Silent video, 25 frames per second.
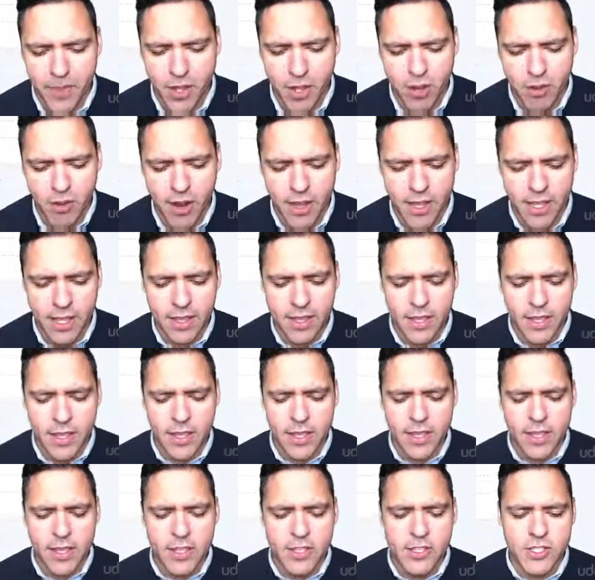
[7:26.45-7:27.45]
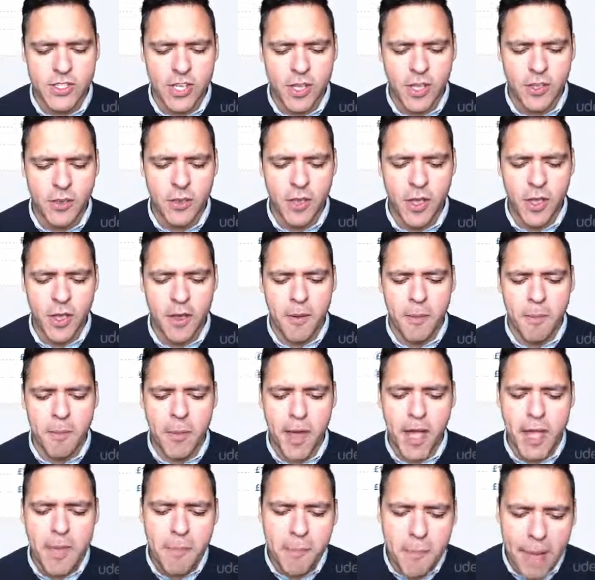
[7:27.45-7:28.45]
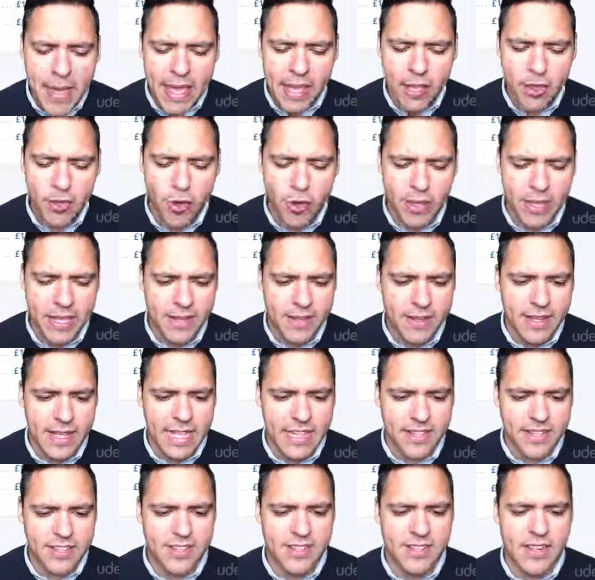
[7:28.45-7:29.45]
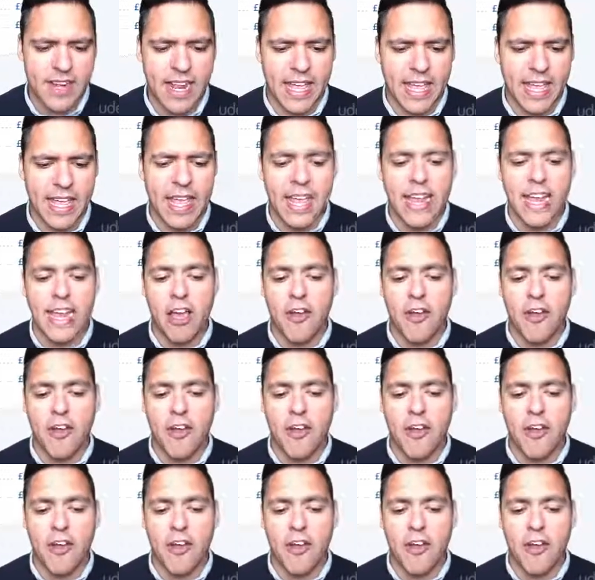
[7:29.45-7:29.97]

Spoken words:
All right. So buy Bitcoin instantly.